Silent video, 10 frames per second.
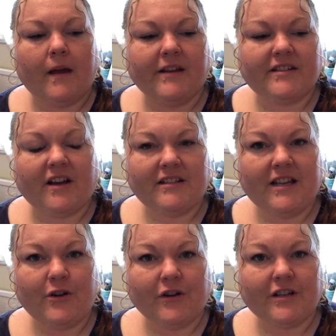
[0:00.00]
I started
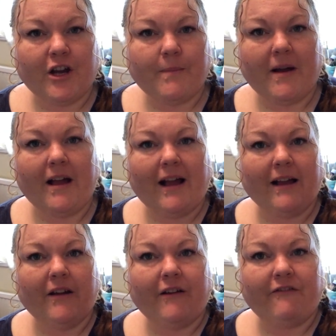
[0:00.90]
it in October
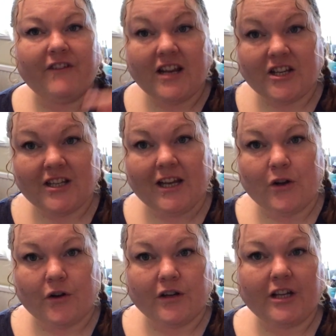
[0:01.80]
and I finish it
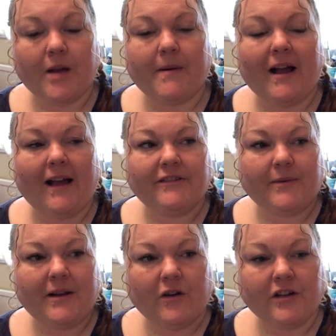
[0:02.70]
in October, and
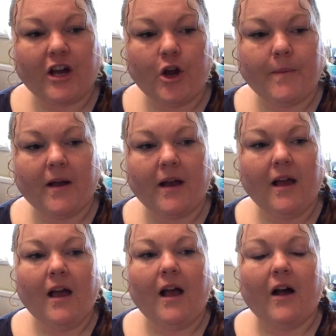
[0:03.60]
so in October
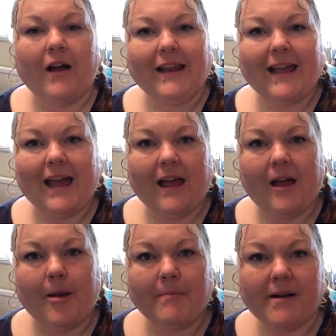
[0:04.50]
I get
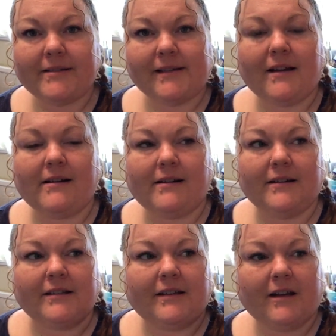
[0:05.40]
a
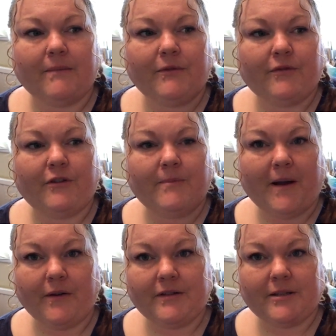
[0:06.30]
MasterCard come through the
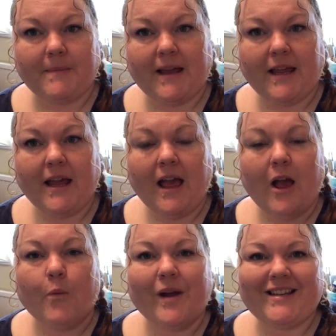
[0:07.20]
post to me,
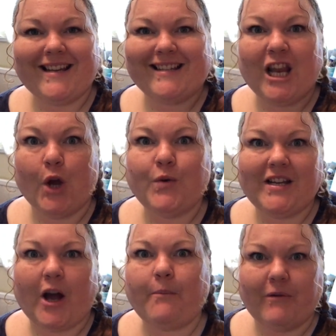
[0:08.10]
which is
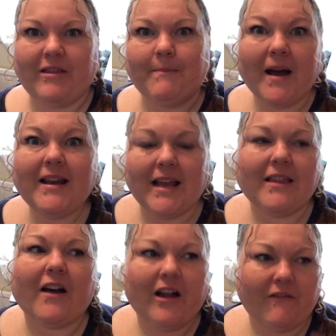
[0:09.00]
loaded up with the money
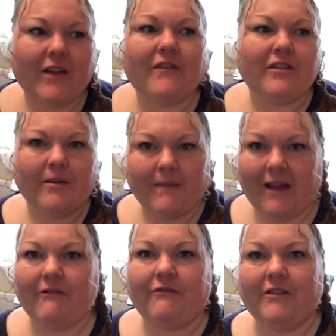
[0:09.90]
that I've given them
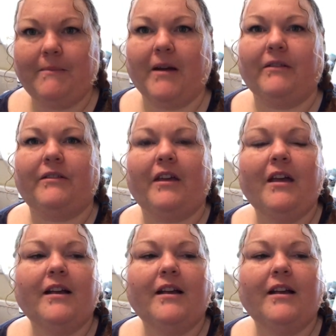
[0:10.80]
every month.